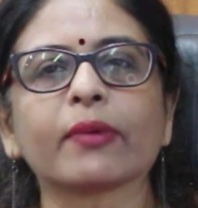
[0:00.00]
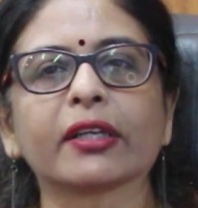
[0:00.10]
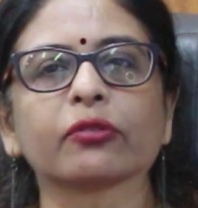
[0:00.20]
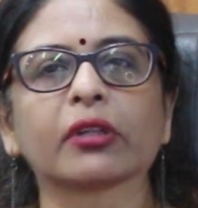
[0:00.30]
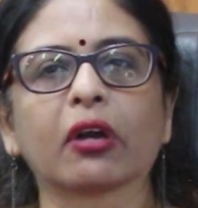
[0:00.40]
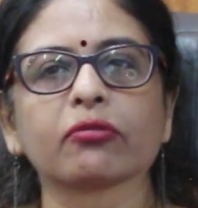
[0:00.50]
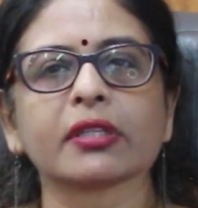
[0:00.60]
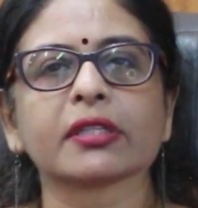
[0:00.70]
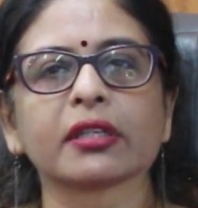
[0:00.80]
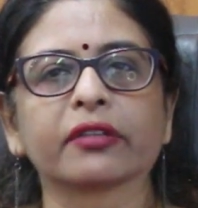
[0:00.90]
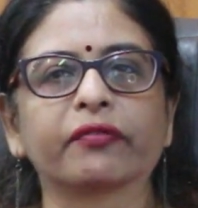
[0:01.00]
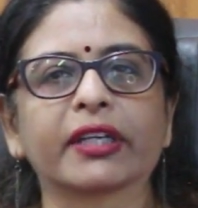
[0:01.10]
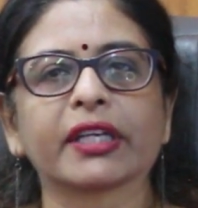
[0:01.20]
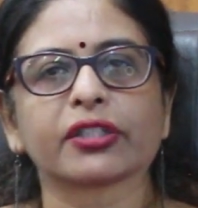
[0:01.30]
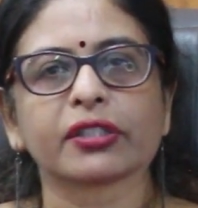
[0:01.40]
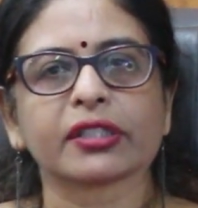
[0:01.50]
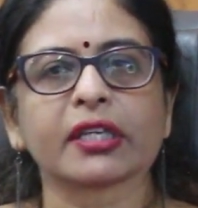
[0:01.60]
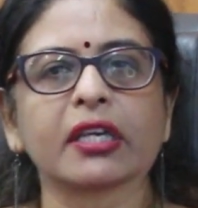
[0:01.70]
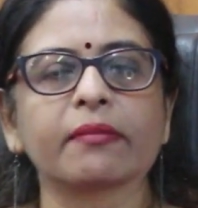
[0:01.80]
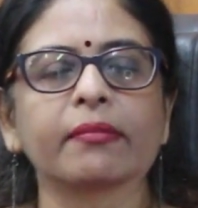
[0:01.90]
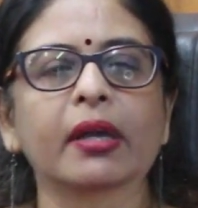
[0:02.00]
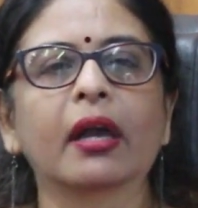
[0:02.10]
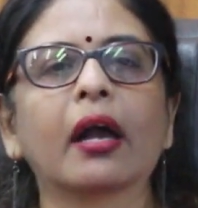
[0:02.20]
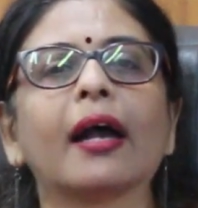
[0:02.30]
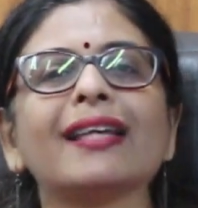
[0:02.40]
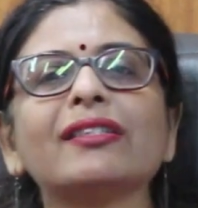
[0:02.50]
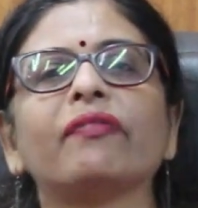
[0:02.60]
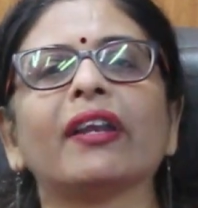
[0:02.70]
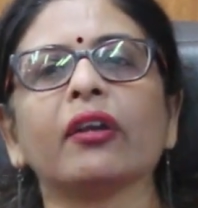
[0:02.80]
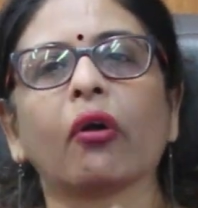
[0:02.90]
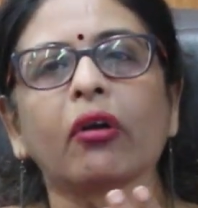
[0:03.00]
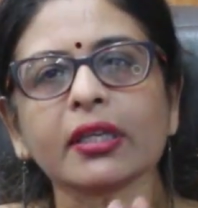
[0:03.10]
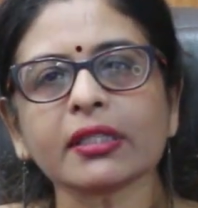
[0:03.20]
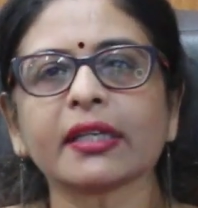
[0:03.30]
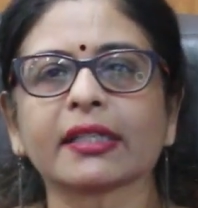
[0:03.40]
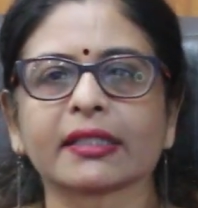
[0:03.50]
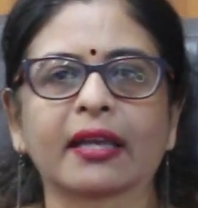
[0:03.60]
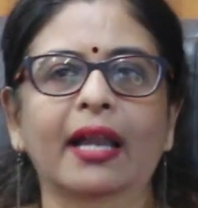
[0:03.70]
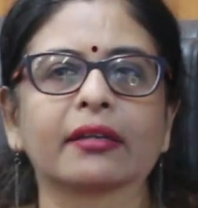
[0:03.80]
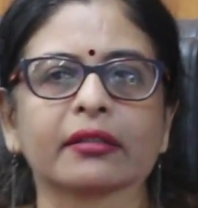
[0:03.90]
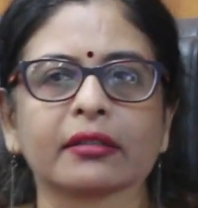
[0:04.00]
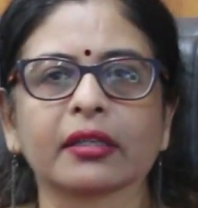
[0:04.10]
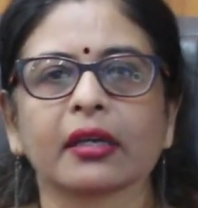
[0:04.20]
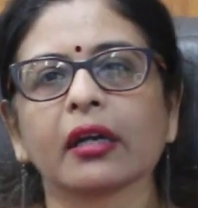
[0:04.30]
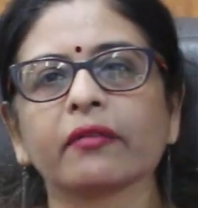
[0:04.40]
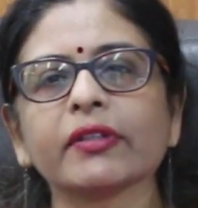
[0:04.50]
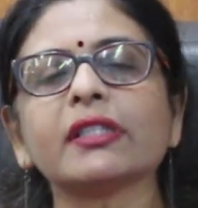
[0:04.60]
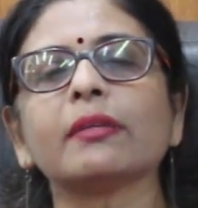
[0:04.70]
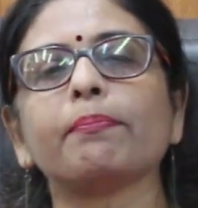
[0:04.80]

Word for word: 22000 certification scheme is a very holistic standard which is